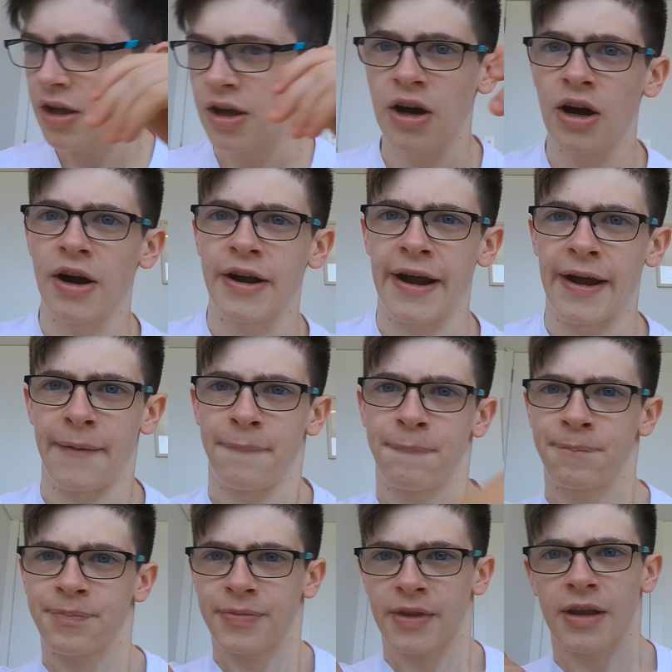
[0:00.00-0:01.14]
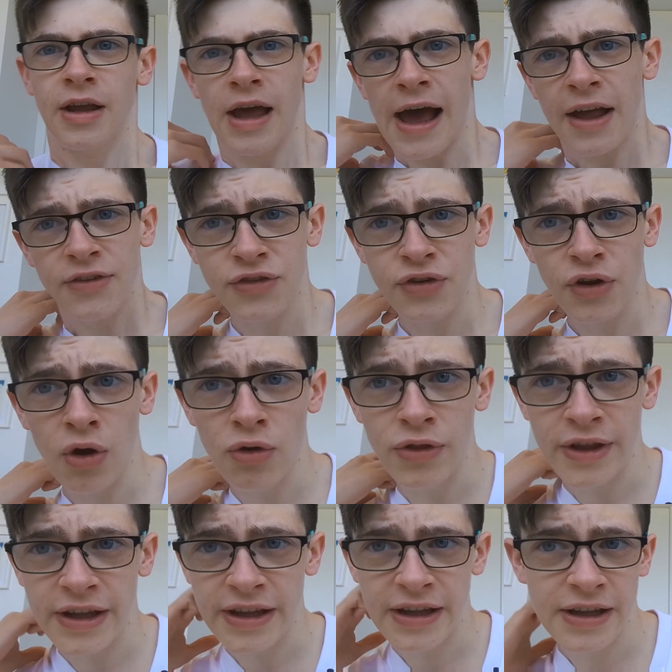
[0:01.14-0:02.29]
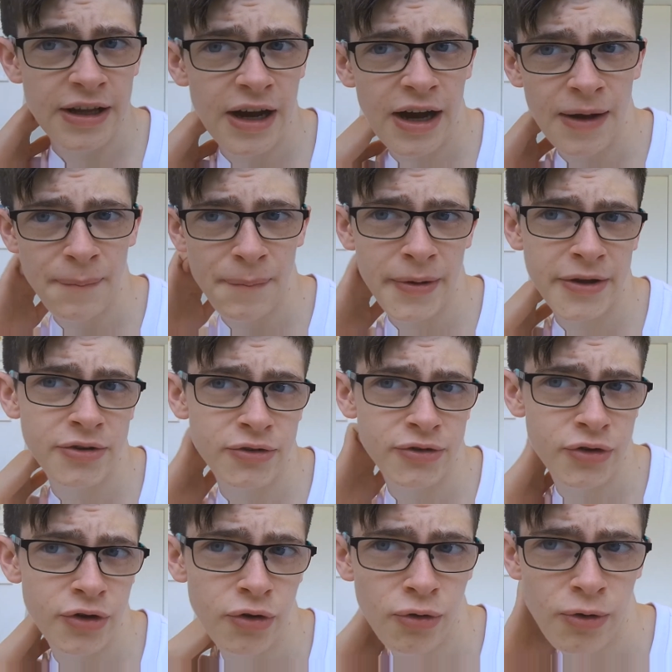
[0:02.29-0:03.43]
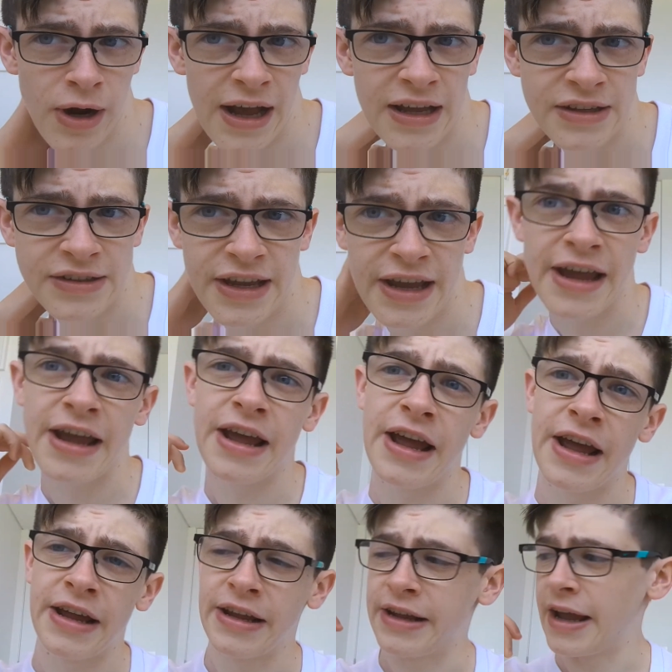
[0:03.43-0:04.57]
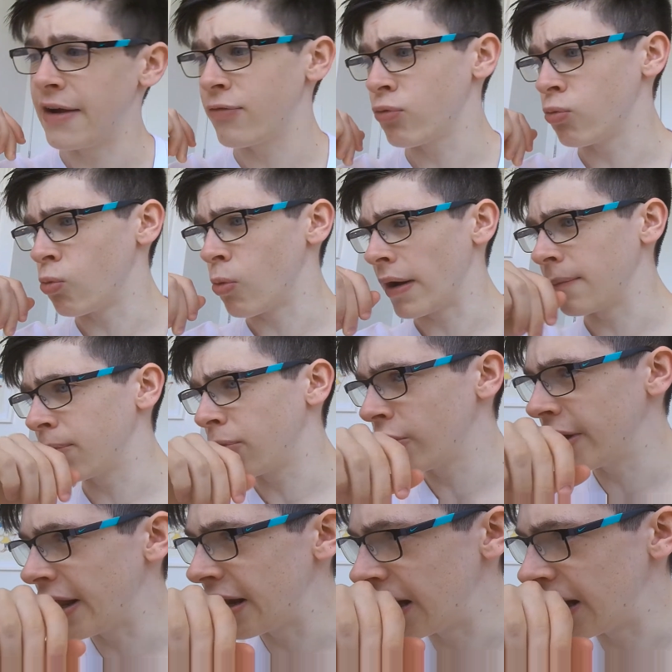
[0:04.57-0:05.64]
Okay. So the Pixel 2 has a f1.8